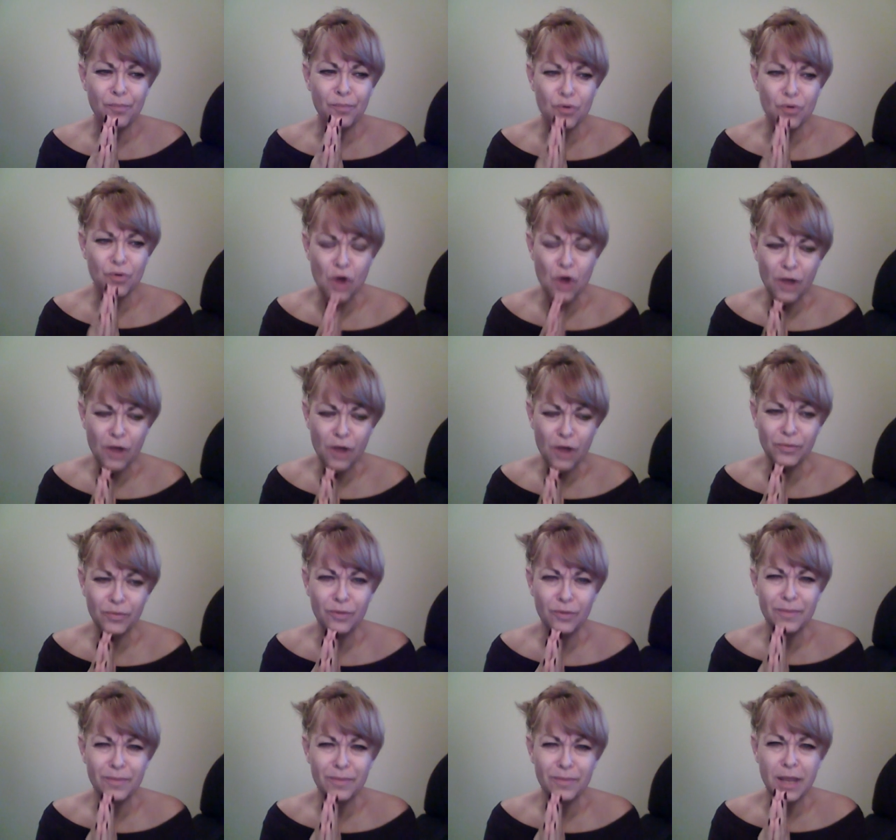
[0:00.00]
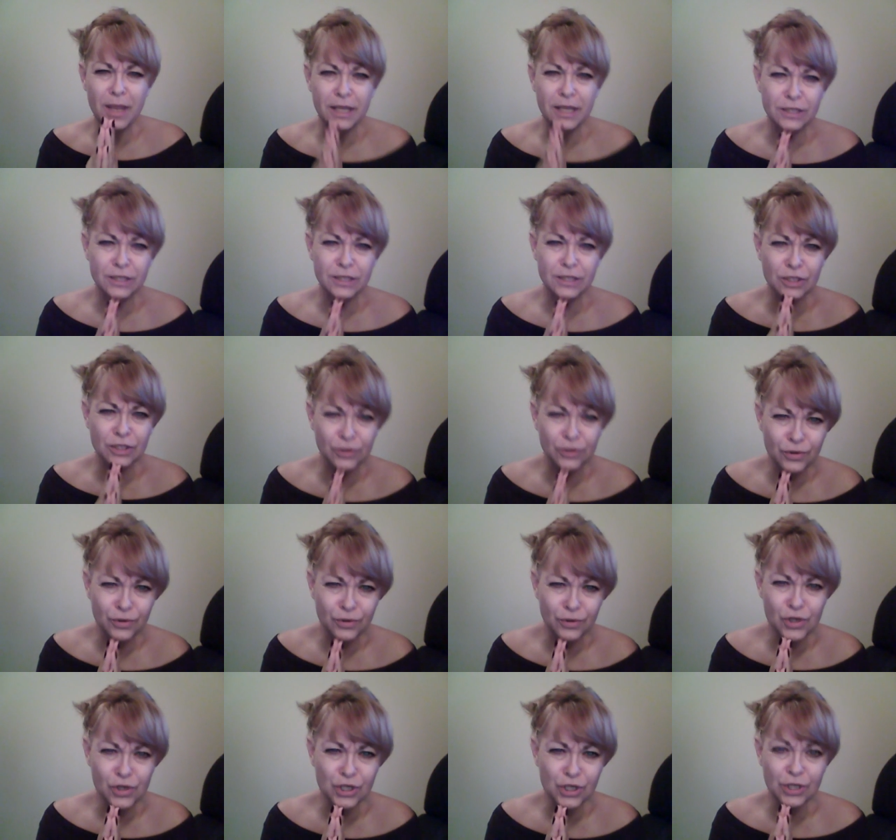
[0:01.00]
problem and
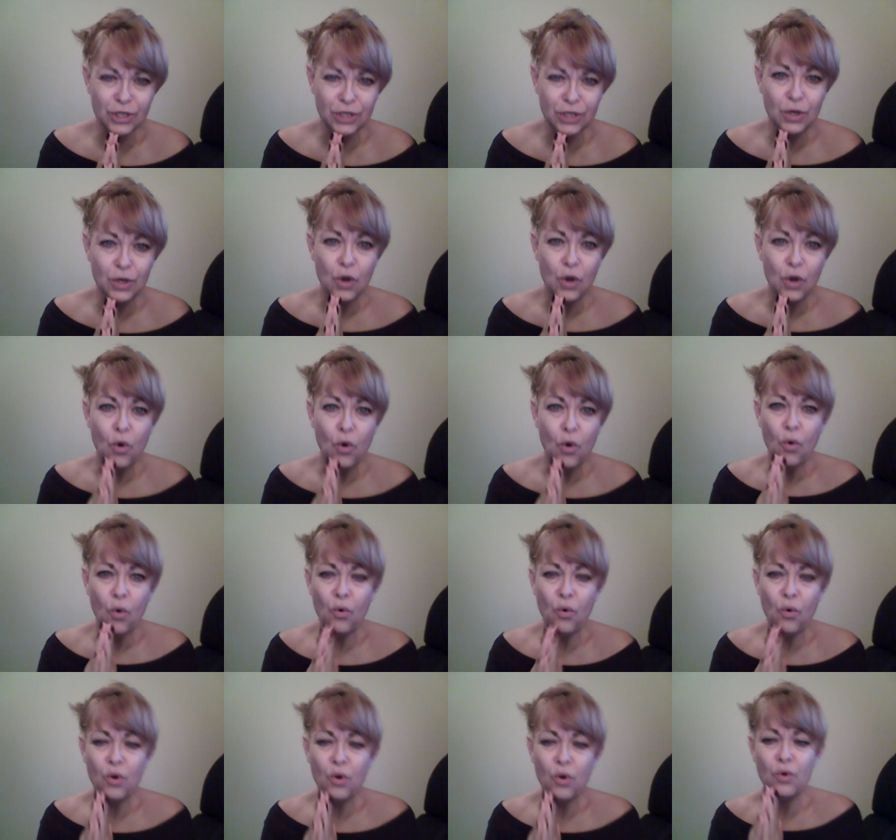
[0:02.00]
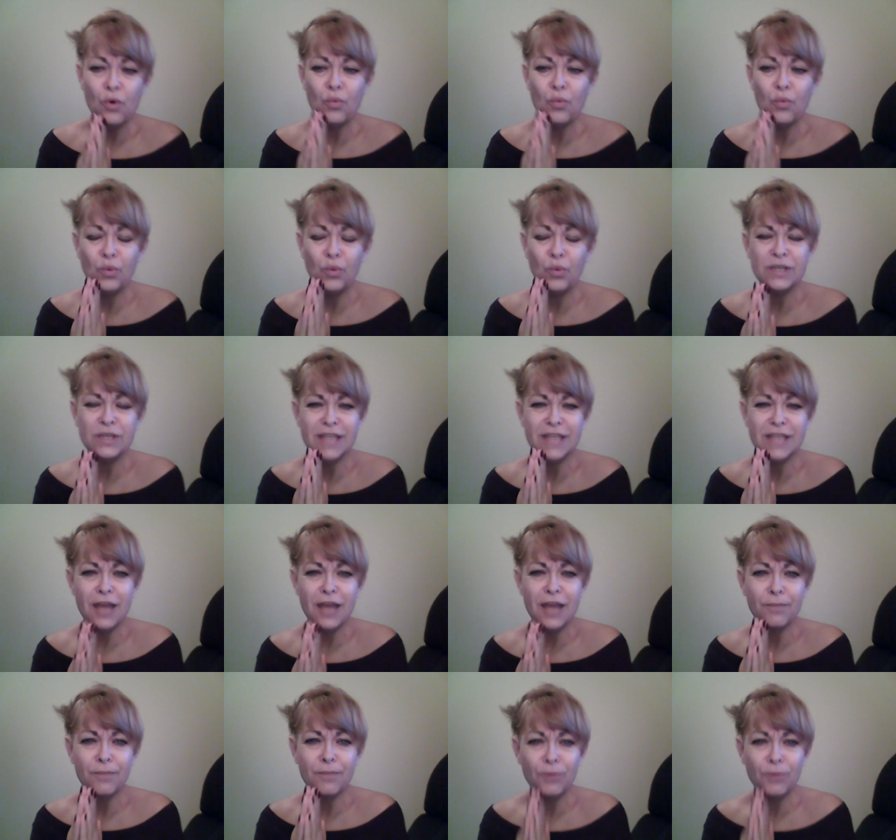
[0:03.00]
solution, or was that
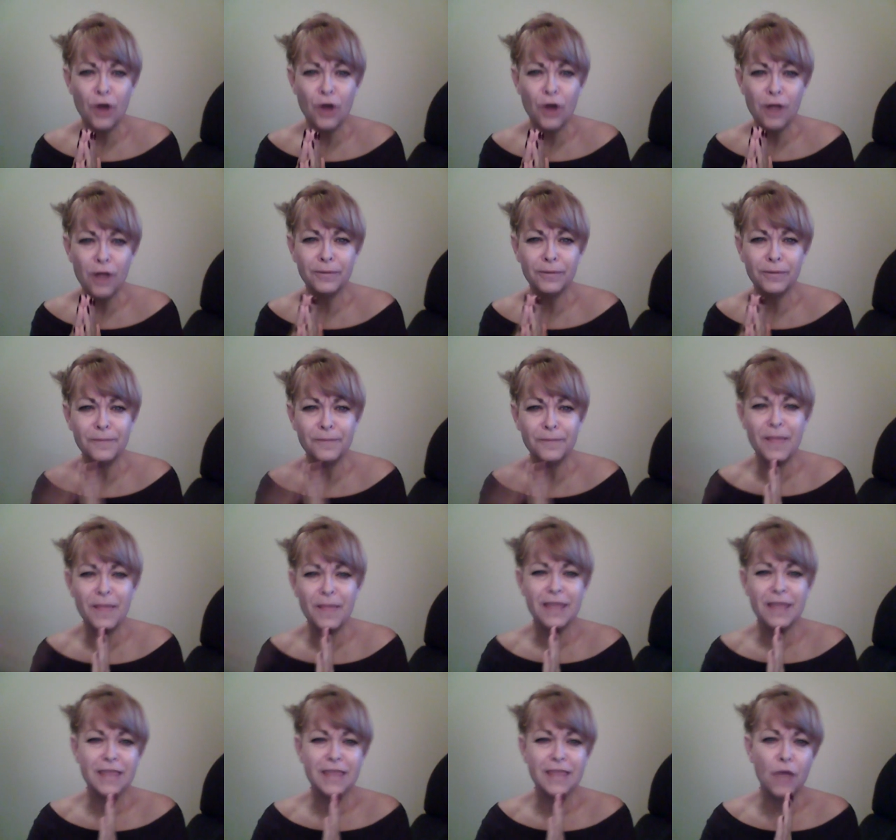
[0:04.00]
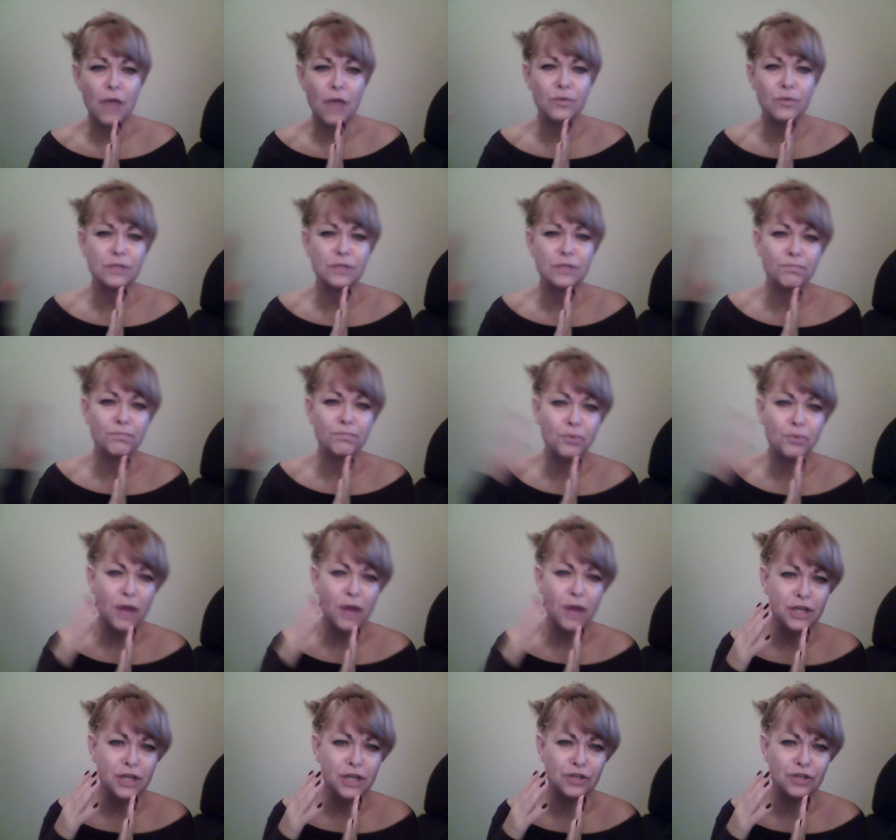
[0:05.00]
a problem that was
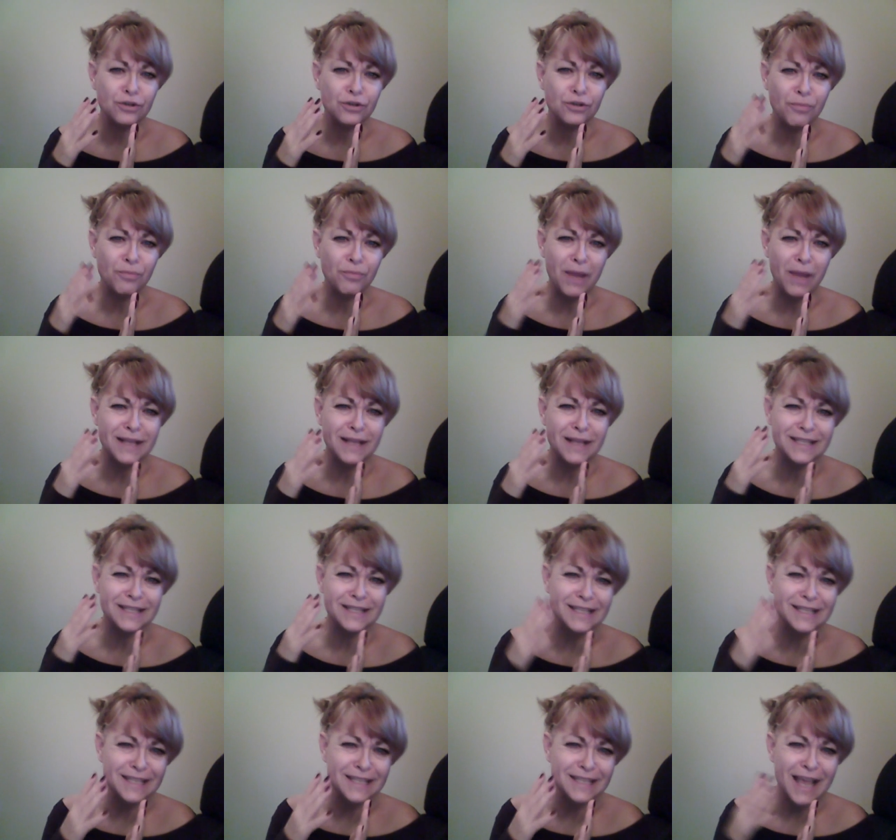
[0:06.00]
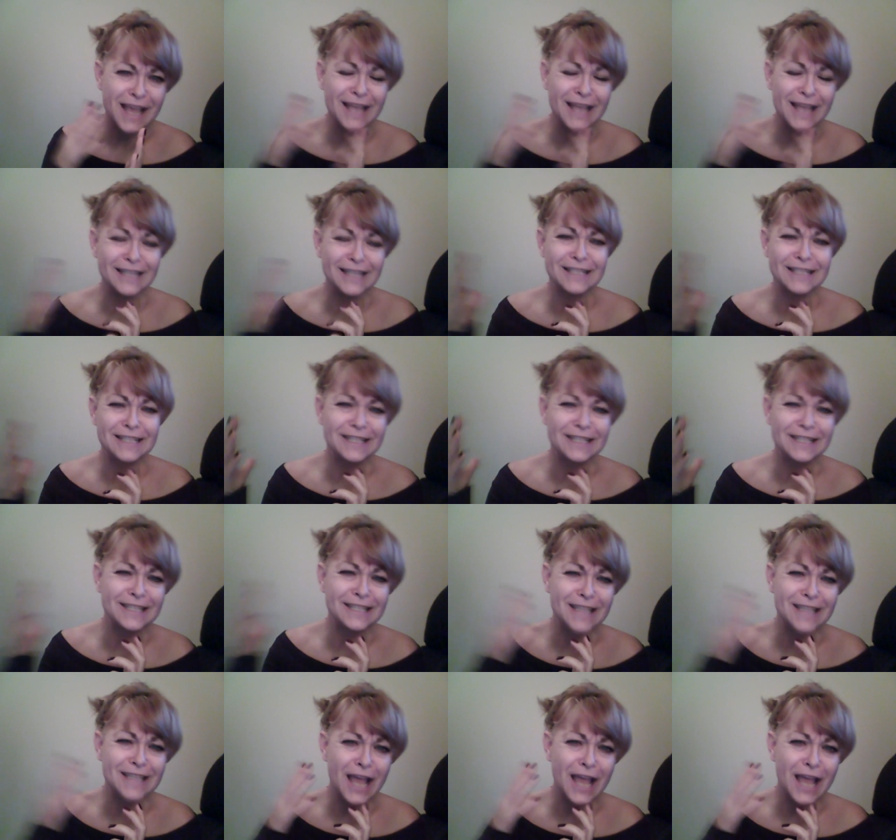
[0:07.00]
pressured by society.
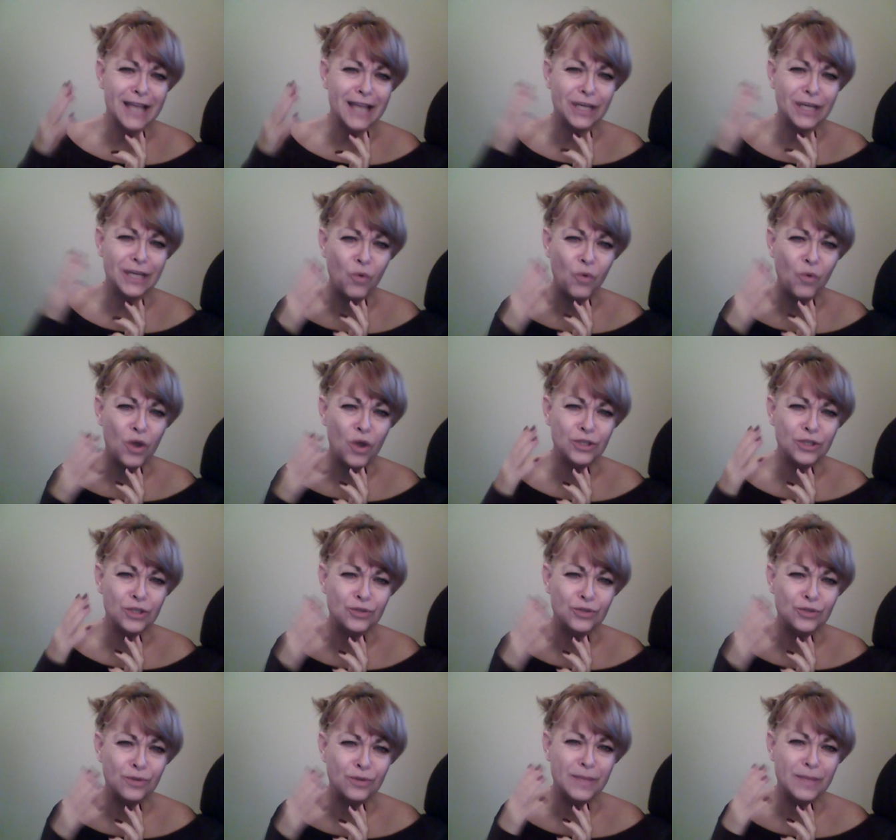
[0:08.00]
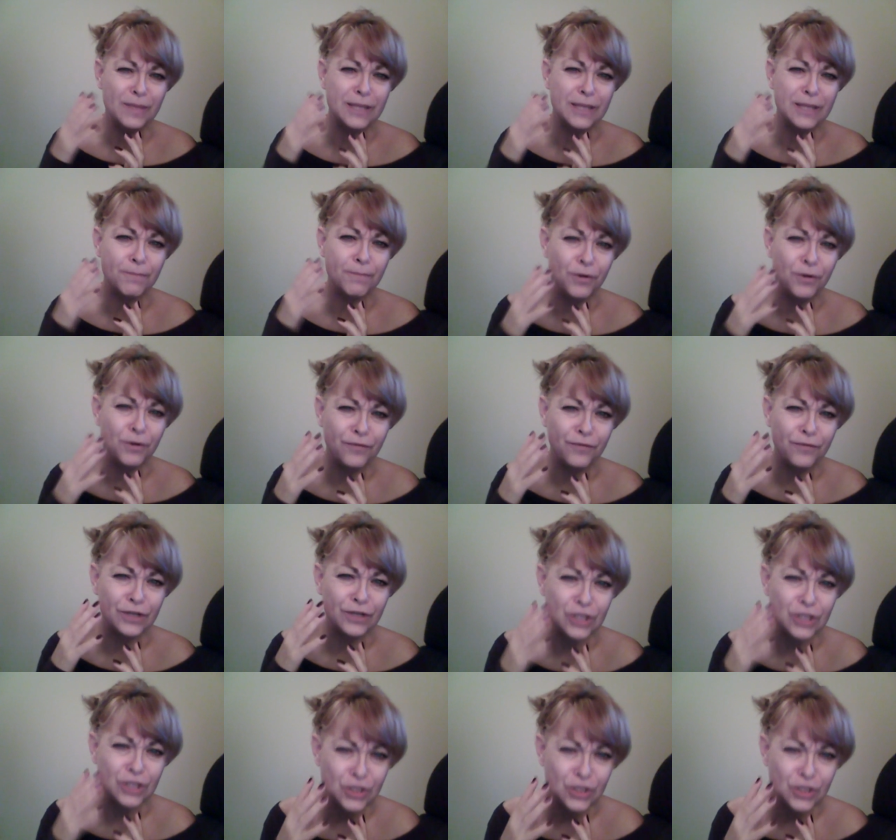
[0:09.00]
Society wants you to be the
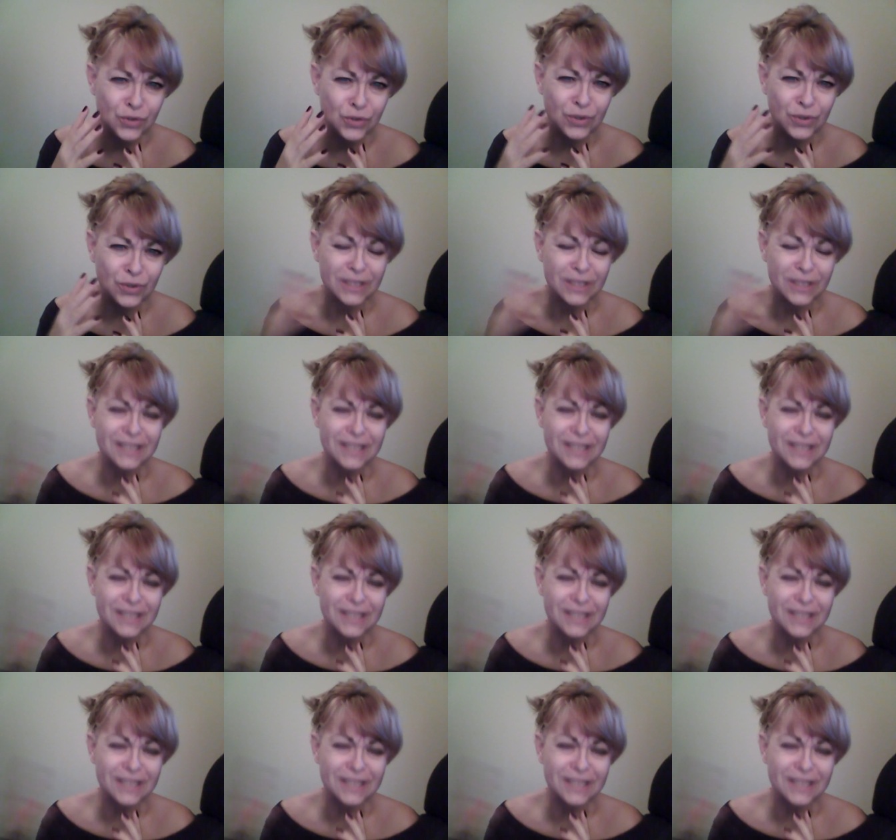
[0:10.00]
perfect student.